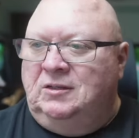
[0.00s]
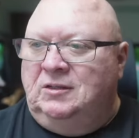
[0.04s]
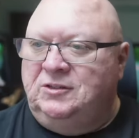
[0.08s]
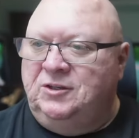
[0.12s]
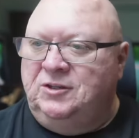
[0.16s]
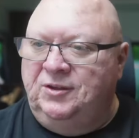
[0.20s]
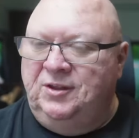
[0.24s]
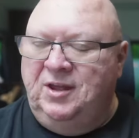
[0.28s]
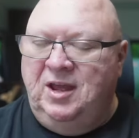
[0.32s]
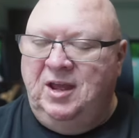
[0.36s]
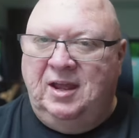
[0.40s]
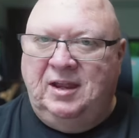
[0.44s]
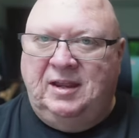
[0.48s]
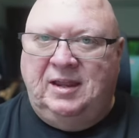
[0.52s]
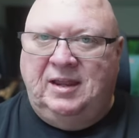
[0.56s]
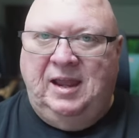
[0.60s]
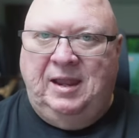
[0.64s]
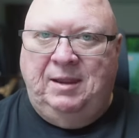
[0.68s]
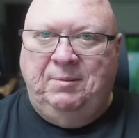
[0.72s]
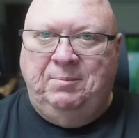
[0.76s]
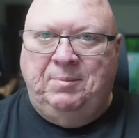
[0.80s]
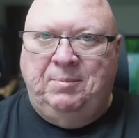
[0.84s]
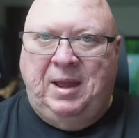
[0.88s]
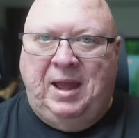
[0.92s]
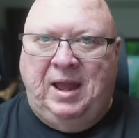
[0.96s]
So then I
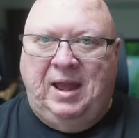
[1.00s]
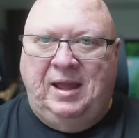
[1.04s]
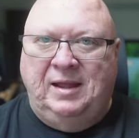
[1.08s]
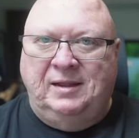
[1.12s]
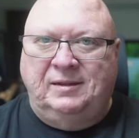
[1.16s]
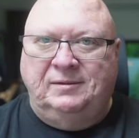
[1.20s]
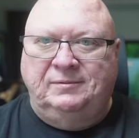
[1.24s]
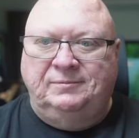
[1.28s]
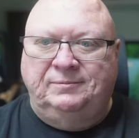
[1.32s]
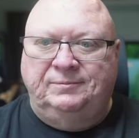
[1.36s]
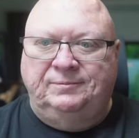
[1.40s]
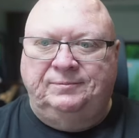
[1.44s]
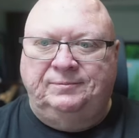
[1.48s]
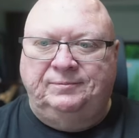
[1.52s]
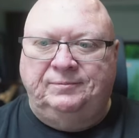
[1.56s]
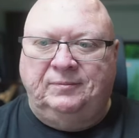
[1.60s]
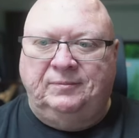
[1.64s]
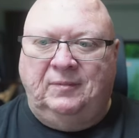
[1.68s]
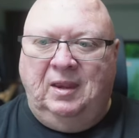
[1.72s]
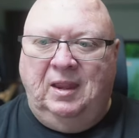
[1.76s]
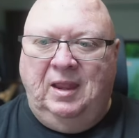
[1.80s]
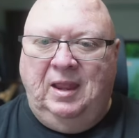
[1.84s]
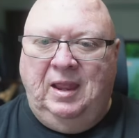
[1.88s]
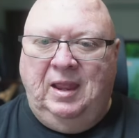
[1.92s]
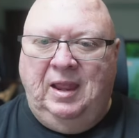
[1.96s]
came back
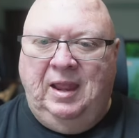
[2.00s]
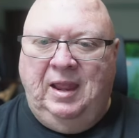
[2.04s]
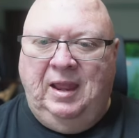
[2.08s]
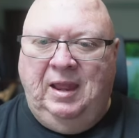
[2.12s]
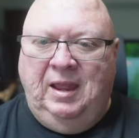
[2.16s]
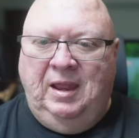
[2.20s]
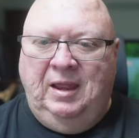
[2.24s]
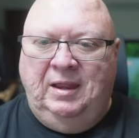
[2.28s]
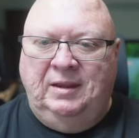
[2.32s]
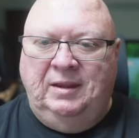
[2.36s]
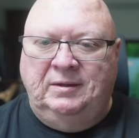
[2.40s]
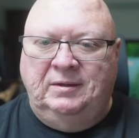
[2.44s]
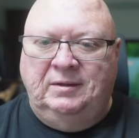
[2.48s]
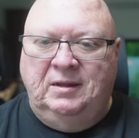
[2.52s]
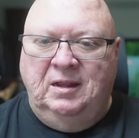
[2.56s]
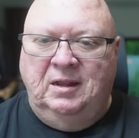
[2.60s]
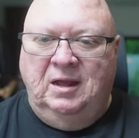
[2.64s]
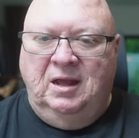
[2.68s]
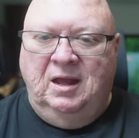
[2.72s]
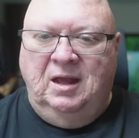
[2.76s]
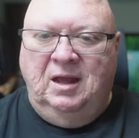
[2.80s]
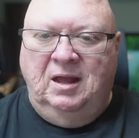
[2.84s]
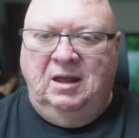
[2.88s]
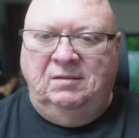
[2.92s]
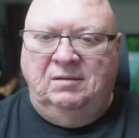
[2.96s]
and
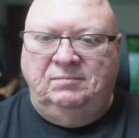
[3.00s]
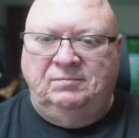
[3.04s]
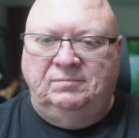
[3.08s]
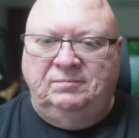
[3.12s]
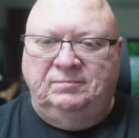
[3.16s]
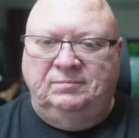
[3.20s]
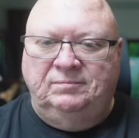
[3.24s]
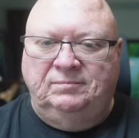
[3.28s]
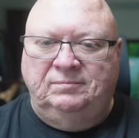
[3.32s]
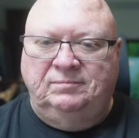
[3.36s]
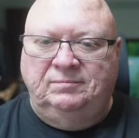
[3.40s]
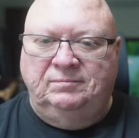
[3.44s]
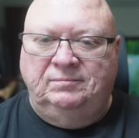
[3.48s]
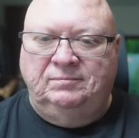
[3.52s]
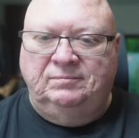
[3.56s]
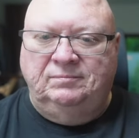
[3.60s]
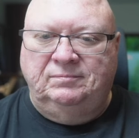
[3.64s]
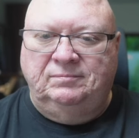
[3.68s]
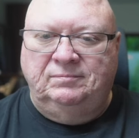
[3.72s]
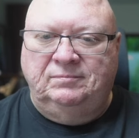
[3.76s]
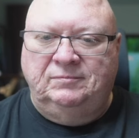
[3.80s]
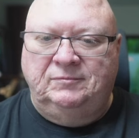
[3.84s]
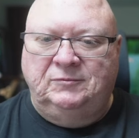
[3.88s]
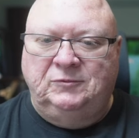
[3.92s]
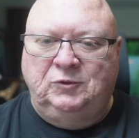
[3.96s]

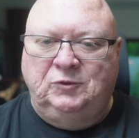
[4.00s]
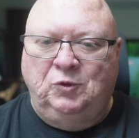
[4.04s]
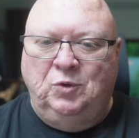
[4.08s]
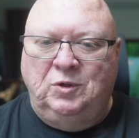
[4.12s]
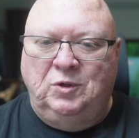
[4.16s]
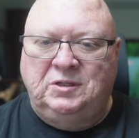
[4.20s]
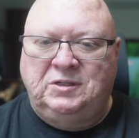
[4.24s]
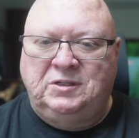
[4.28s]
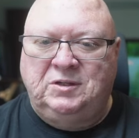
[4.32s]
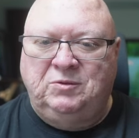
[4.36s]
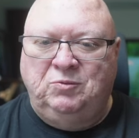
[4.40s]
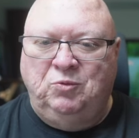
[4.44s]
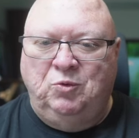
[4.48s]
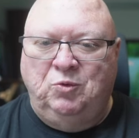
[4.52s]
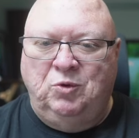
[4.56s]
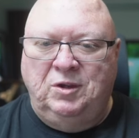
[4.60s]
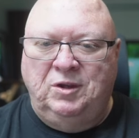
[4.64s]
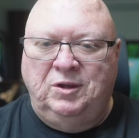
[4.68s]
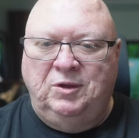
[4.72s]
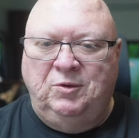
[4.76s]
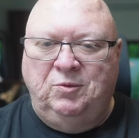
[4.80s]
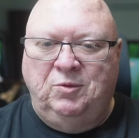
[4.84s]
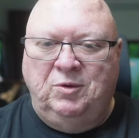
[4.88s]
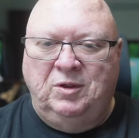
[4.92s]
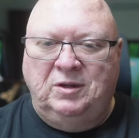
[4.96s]
Noy said,
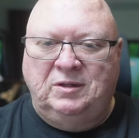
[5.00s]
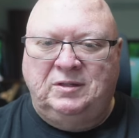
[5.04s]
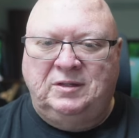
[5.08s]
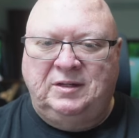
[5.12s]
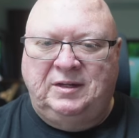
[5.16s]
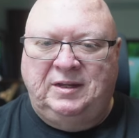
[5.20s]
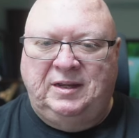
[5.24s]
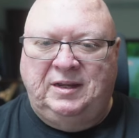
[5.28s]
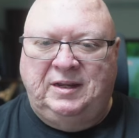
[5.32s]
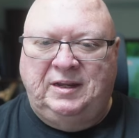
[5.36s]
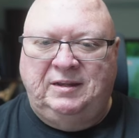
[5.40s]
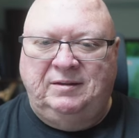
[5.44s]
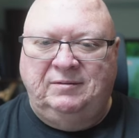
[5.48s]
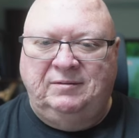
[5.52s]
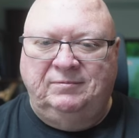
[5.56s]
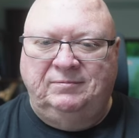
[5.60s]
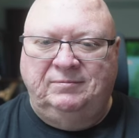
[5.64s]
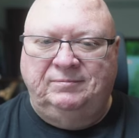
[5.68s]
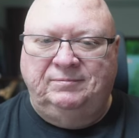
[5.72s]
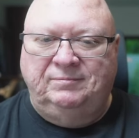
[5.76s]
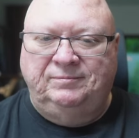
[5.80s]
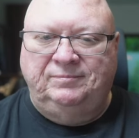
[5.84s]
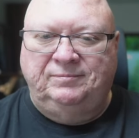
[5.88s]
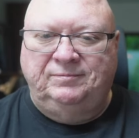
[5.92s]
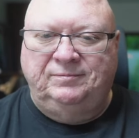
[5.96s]
what do you want to eat?
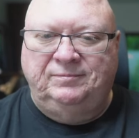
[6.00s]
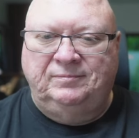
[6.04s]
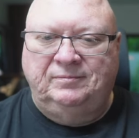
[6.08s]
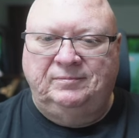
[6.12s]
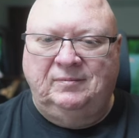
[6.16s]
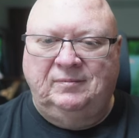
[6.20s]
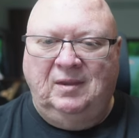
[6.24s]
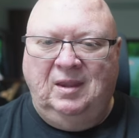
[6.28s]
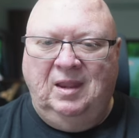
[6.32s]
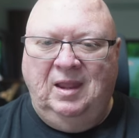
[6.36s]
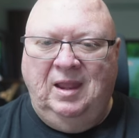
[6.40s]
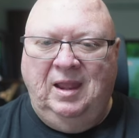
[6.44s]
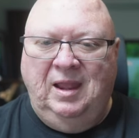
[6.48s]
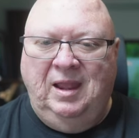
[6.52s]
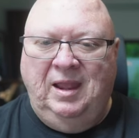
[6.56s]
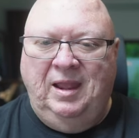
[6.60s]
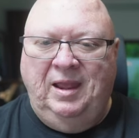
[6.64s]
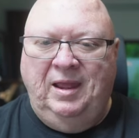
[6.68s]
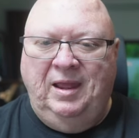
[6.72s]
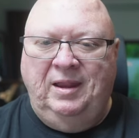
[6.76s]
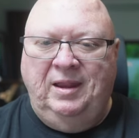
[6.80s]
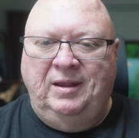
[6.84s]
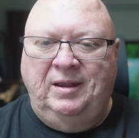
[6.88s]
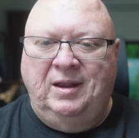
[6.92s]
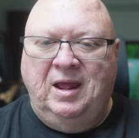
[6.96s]

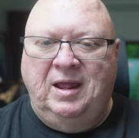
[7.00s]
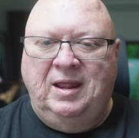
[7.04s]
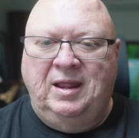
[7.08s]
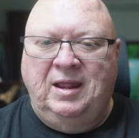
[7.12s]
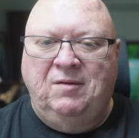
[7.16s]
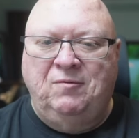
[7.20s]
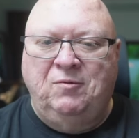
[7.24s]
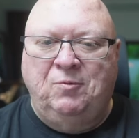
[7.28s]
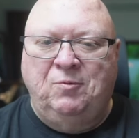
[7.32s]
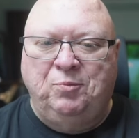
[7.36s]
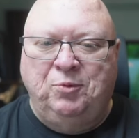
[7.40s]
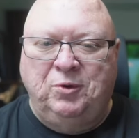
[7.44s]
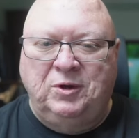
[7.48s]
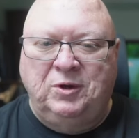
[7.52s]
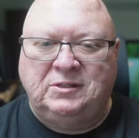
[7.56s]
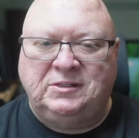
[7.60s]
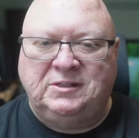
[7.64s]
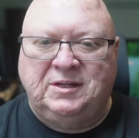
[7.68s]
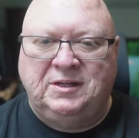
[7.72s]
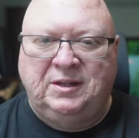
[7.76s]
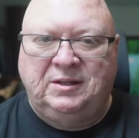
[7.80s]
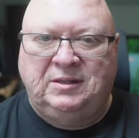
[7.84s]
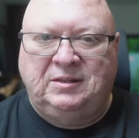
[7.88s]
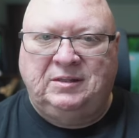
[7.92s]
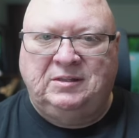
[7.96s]
And I have a
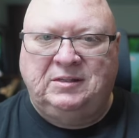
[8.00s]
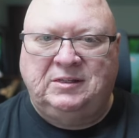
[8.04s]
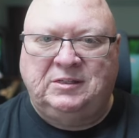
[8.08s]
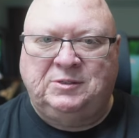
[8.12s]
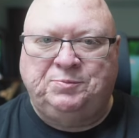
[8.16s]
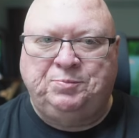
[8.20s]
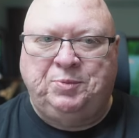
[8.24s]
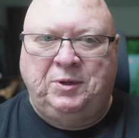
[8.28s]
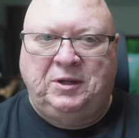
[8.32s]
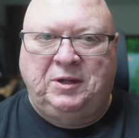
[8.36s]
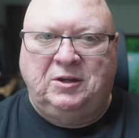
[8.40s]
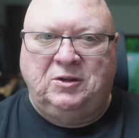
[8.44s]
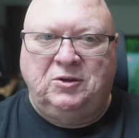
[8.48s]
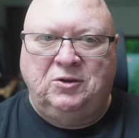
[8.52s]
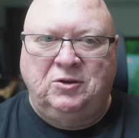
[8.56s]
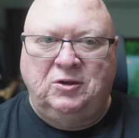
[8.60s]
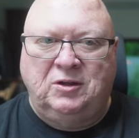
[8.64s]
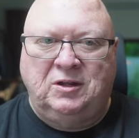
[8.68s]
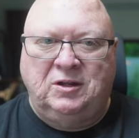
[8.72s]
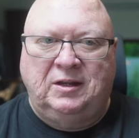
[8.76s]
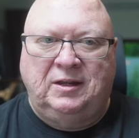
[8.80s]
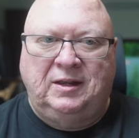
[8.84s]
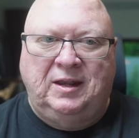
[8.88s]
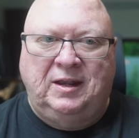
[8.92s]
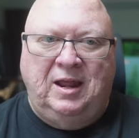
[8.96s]
brisket that's been
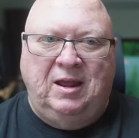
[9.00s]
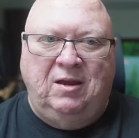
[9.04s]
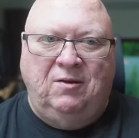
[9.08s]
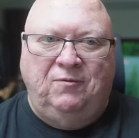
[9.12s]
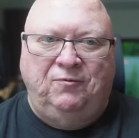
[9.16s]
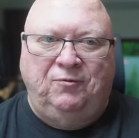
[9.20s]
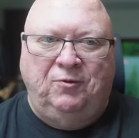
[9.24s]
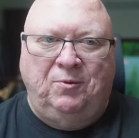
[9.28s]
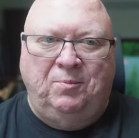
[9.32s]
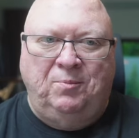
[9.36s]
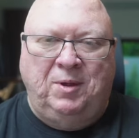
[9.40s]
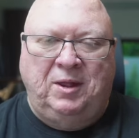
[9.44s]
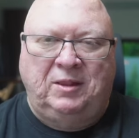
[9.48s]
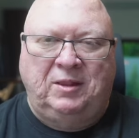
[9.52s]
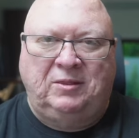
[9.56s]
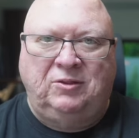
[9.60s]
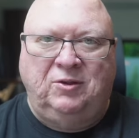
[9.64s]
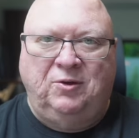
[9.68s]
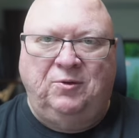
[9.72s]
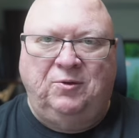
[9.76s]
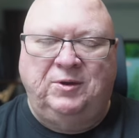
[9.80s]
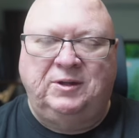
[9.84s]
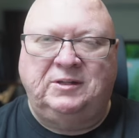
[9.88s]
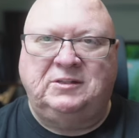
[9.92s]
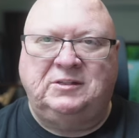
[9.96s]
cooking now for about
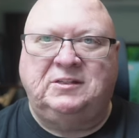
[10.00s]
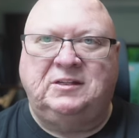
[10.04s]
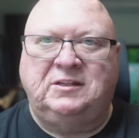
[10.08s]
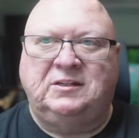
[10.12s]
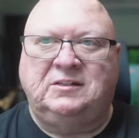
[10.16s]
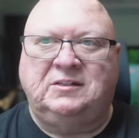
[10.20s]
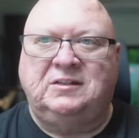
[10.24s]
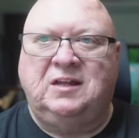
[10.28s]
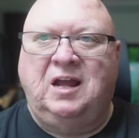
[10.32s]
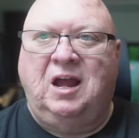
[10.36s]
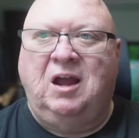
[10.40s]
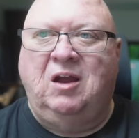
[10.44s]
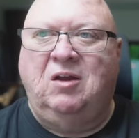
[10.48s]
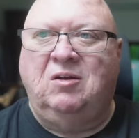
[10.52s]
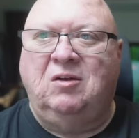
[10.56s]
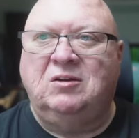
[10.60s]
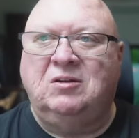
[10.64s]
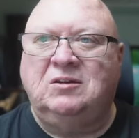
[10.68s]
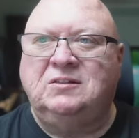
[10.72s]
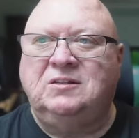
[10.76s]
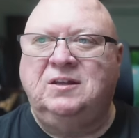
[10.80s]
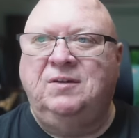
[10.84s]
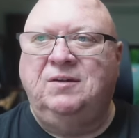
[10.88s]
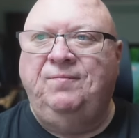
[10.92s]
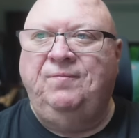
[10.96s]
36
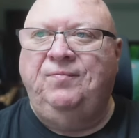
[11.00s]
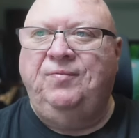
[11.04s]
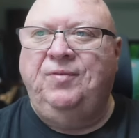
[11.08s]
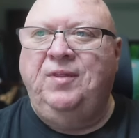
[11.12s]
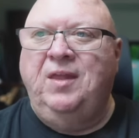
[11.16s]
hours.